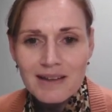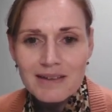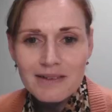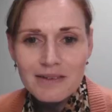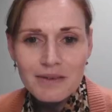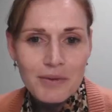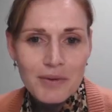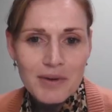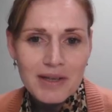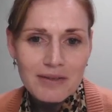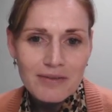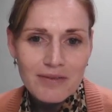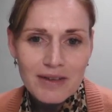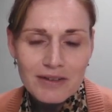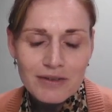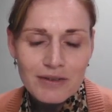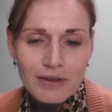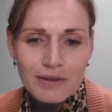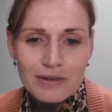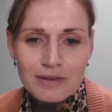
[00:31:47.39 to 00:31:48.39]
So we
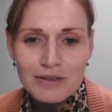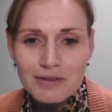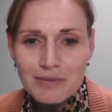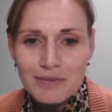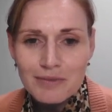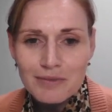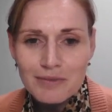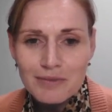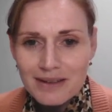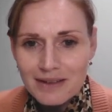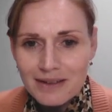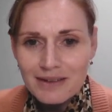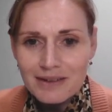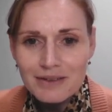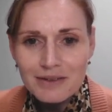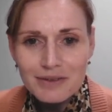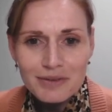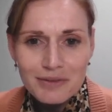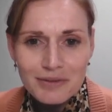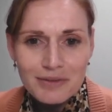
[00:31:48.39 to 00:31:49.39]
invest all this money
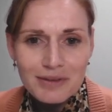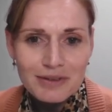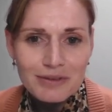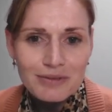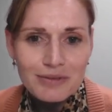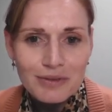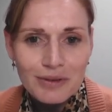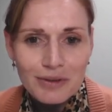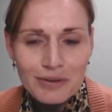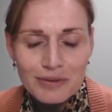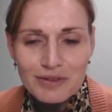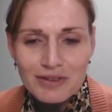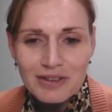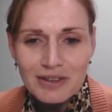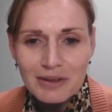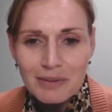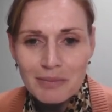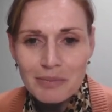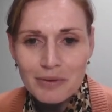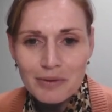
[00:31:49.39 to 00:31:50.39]
into
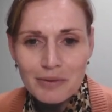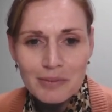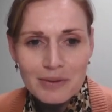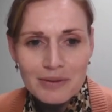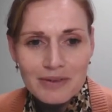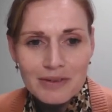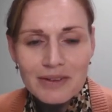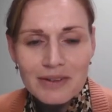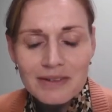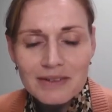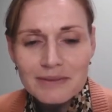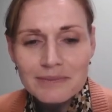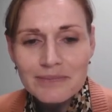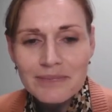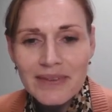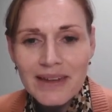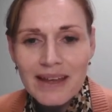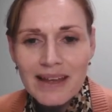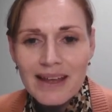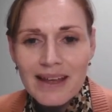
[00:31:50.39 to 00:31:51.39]
those purposes.
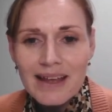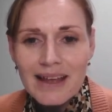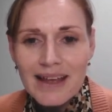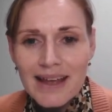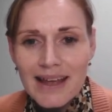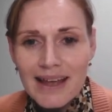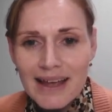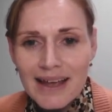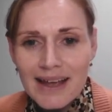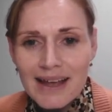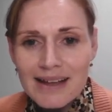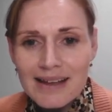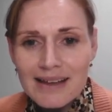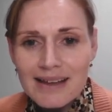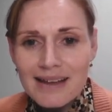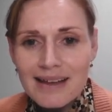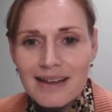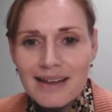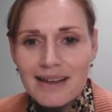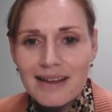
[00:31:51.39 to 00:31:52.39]

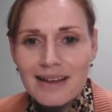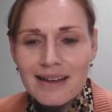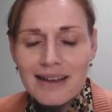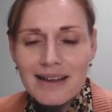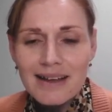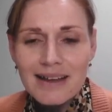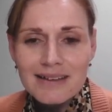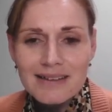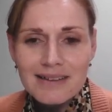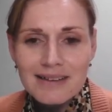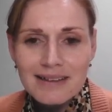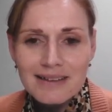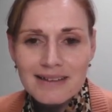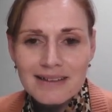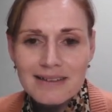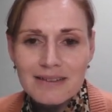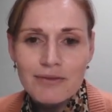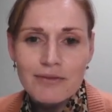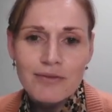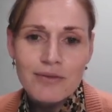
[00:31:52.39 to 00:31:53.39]
And as
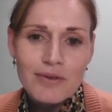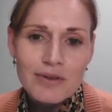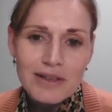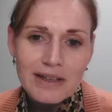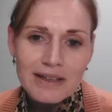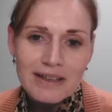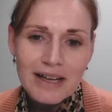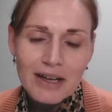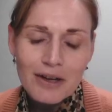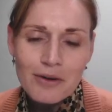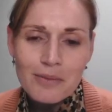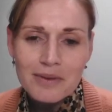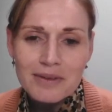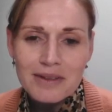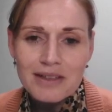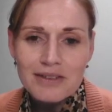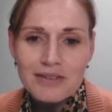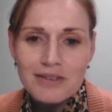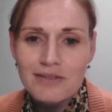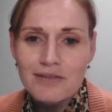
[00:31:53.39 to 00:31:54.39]
it's a food and
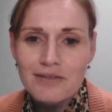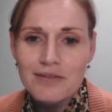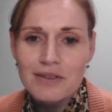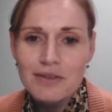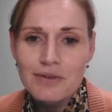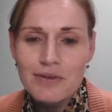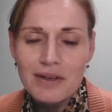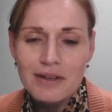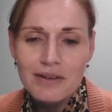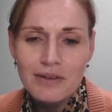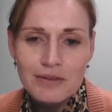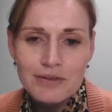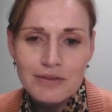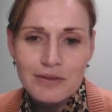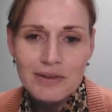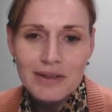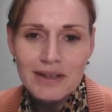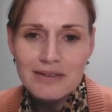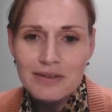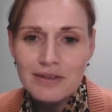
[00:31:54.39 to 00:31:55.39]
accommodation fee, you can
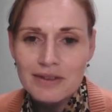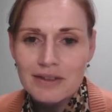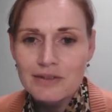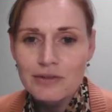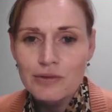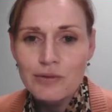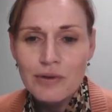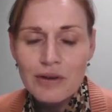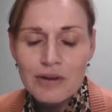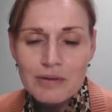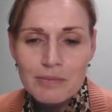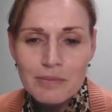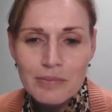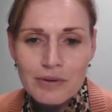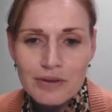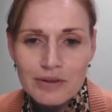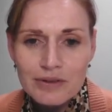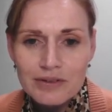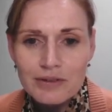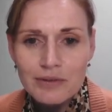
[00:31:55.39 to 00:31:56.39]
also get it
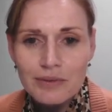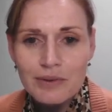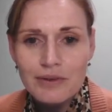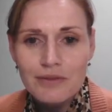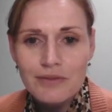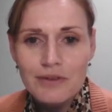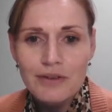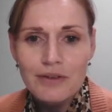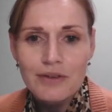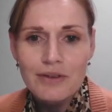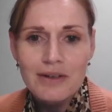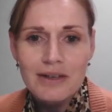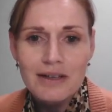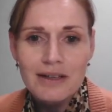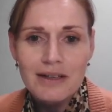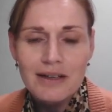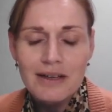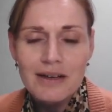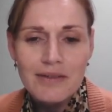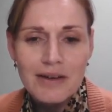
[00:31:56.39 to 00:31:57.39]
reimbursed with
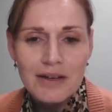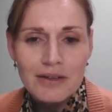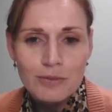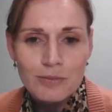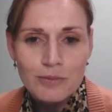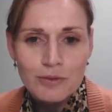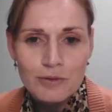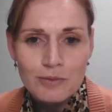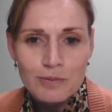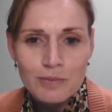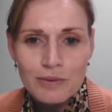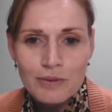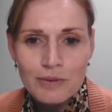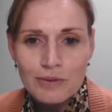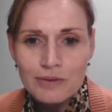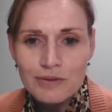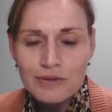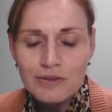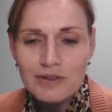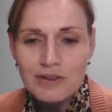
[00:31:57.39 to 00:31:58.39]
your Erasmus
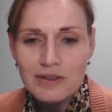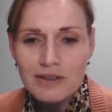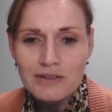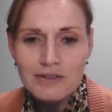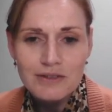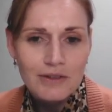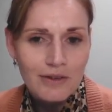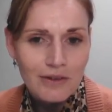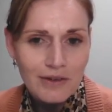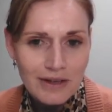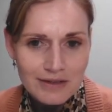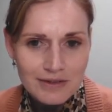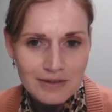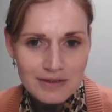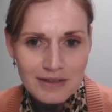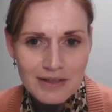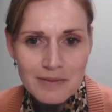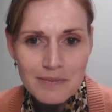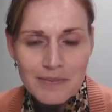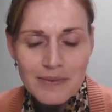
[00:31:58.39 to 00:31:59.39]
Plus
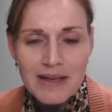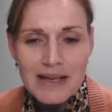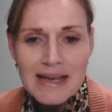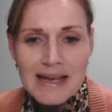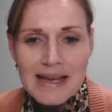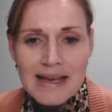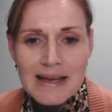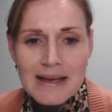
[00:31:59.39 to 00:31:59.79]
scholarship.